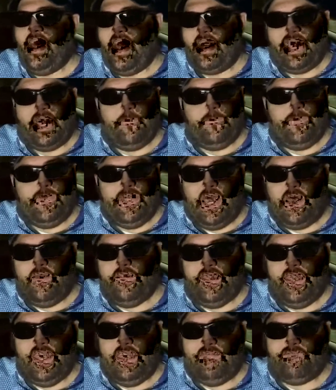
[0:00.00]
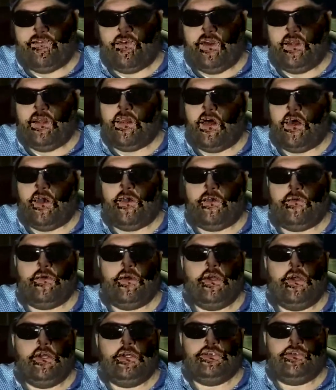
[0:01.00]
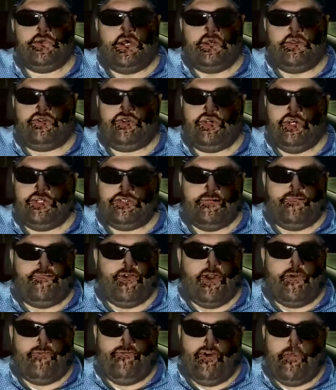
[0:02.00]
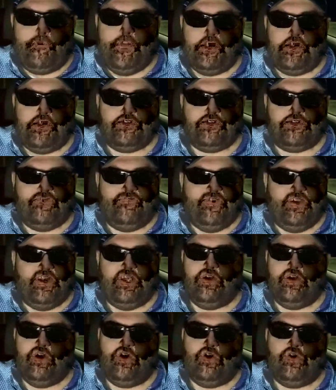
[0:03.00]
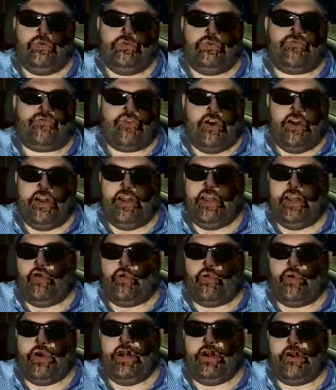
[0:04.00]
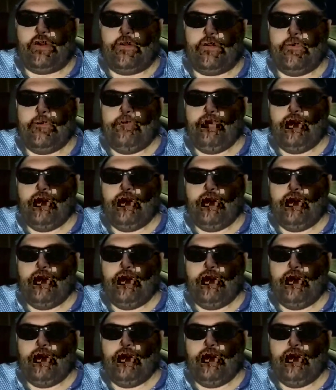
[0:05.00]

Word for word: I can't be out in the heat very long. So I took some a few pictures and videos, front and rear,